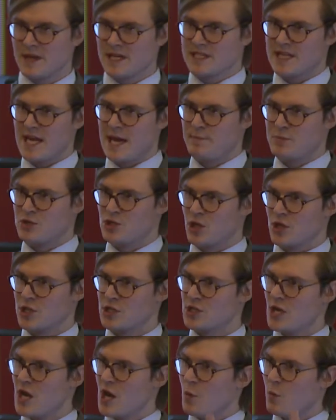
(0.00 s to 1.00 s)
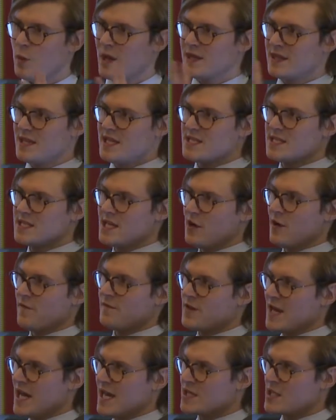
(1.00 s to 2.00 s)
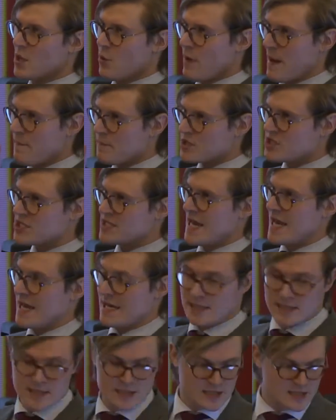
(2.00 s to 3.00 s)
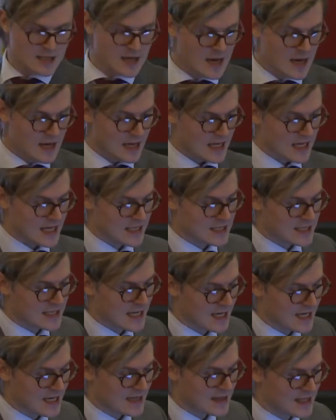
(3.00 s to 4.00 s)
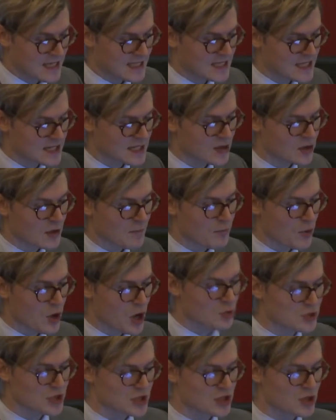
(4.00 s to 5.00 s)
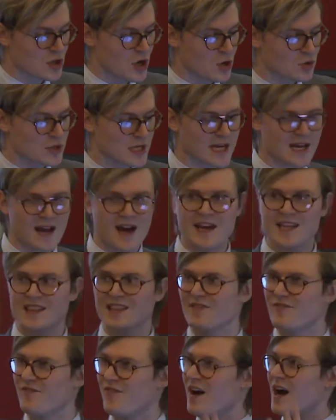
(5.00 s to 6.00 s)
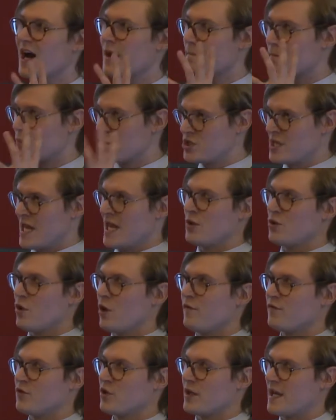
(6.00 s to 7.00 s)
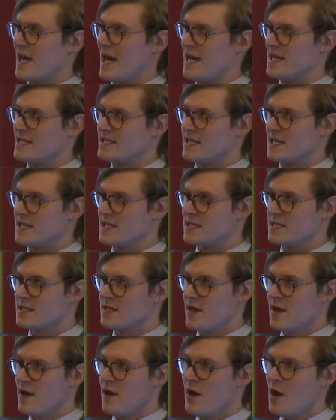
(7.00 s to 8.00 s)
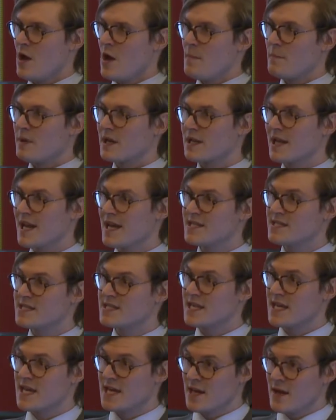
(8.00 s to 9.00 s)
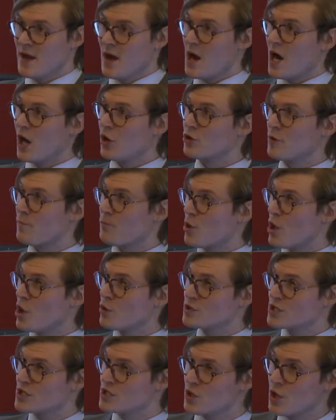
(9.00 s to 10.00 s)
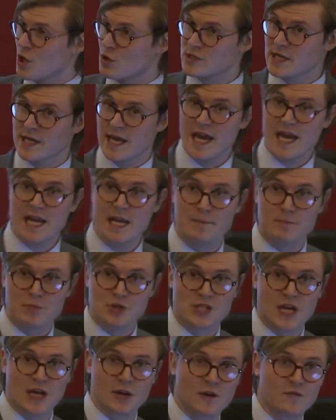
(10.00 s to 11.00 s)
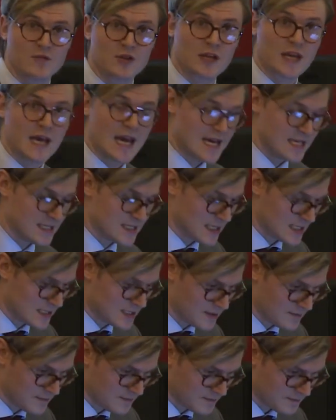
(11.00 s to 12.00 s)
exceptions. What this set of data represents is that this is how the process goes in 95% of the cases. But let's see how the process goes in 80% of the cases.